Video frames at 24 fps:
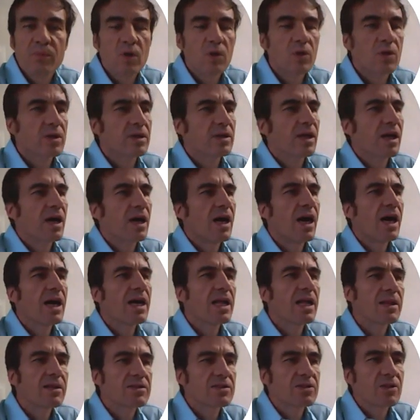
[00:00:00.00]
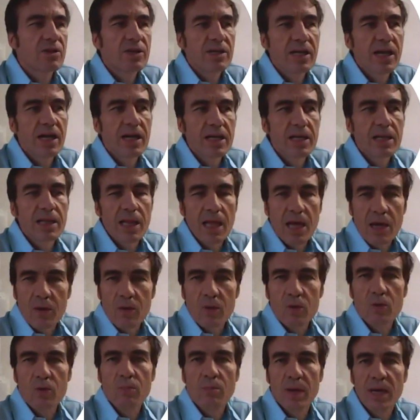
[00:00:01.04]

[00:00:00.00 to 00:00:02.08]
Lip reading: or I allow